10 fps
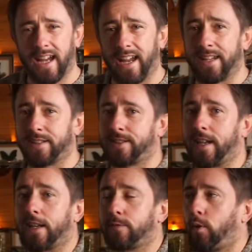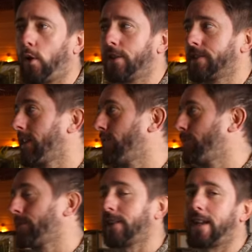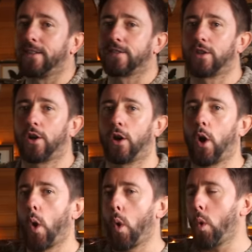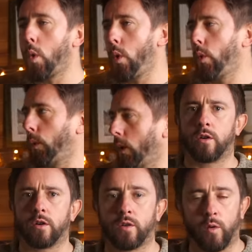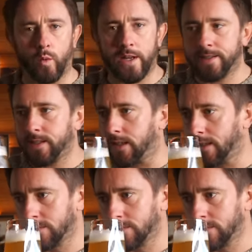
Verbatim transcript: It's 6.7%, so quite wheaty.